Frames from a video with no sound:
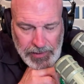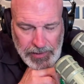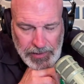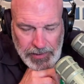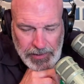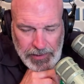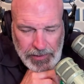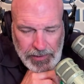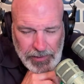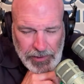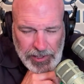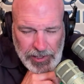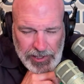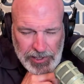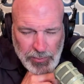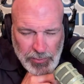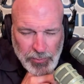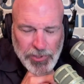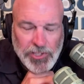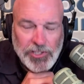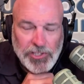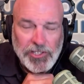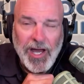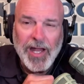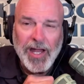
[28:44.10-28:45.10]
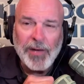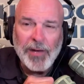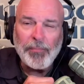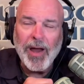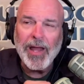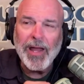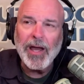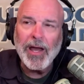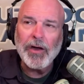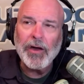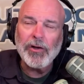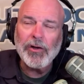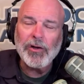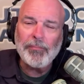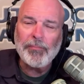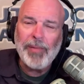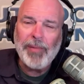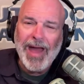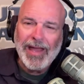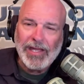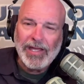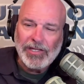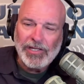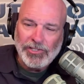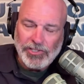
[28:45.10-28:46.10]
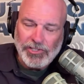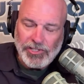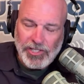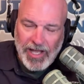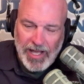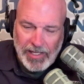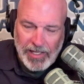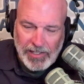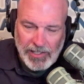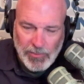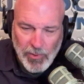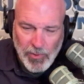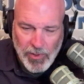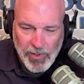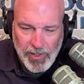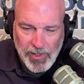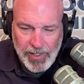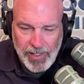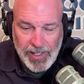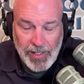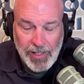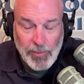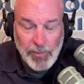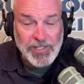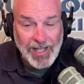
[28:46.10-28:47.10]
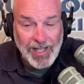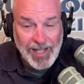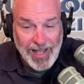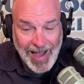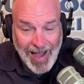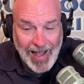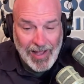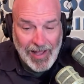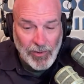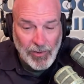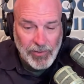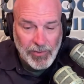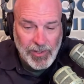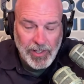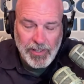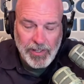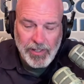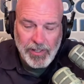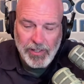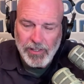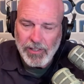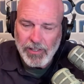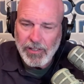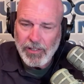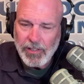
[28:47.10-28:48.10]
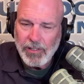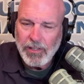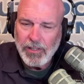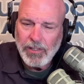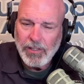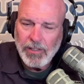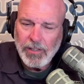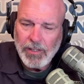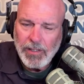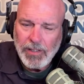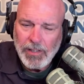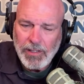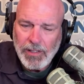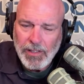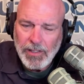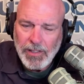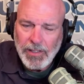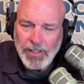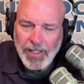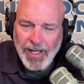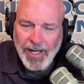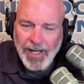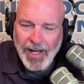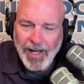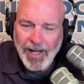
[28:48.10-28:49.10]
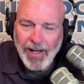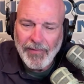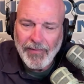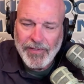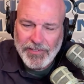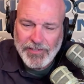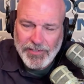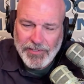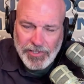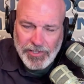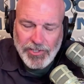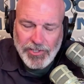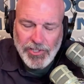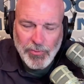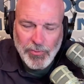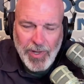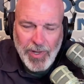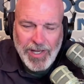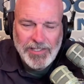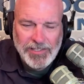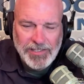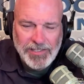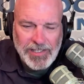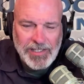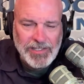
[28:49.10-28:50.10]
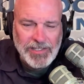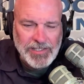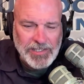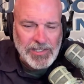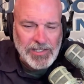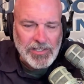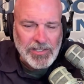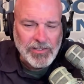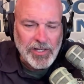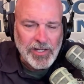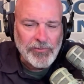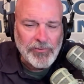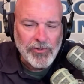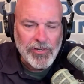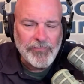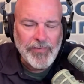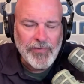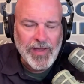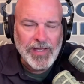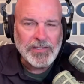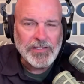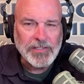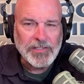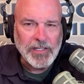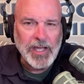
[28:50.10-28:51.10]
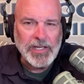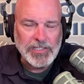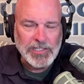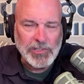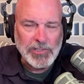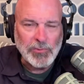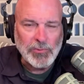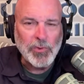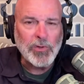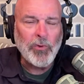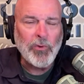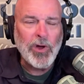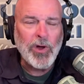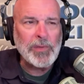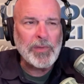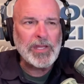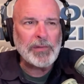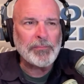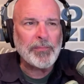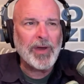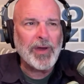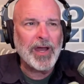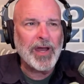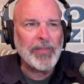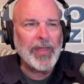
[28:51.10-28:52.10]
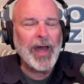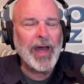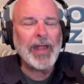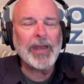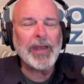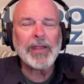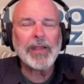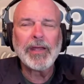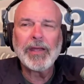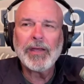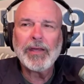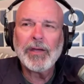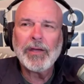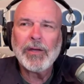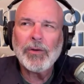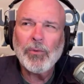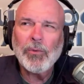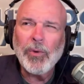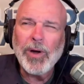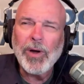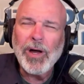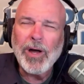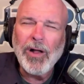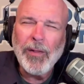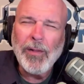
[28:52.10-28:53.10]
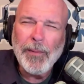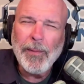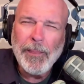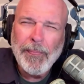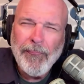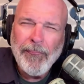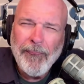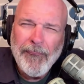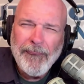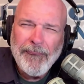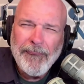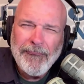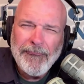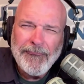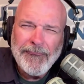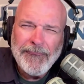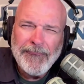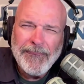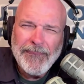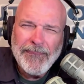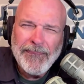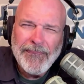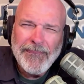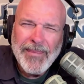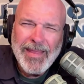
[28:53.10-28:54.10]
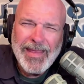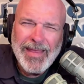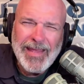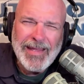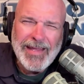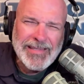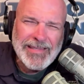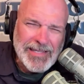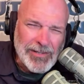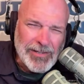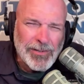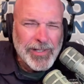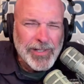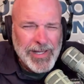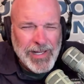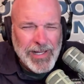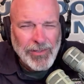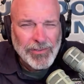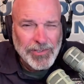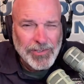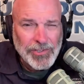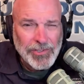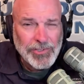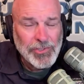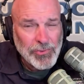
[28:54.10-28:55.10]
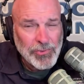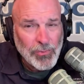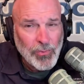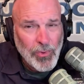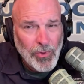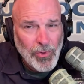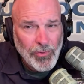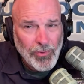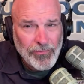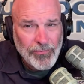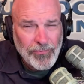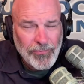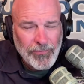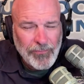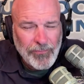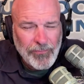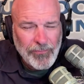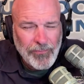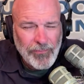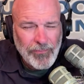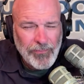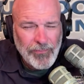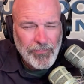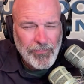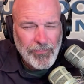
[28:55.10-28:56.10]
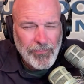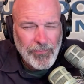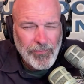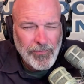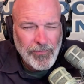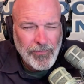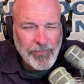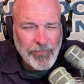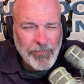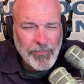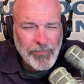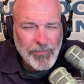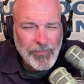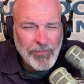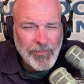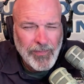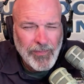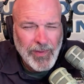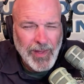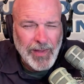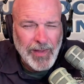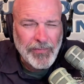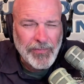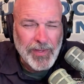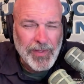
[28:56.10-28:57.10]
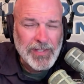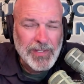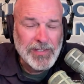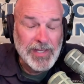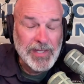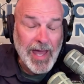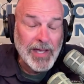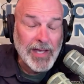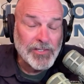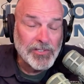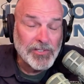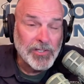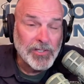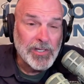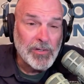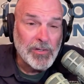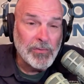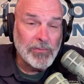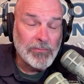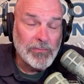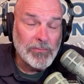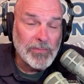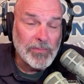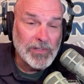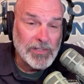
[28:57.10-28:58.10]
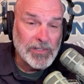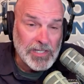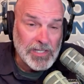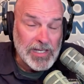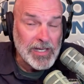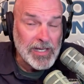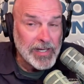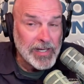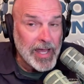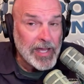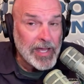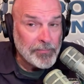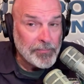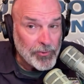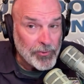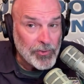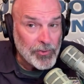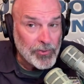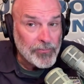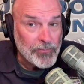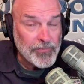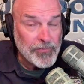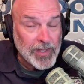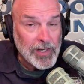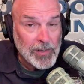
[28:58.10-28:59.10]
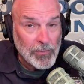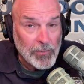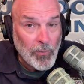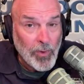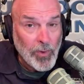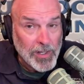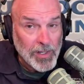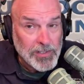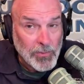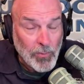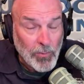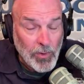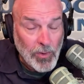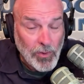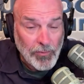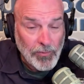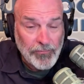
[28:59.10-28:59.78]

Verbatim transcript: This was shot by a hunter back in January. It was a coyote hunter. Uh, the situation is still under investigation. What do I mean by that? Well, it's illegal to shoot a wolf. And this actually, the DNA proved that it was a wolf.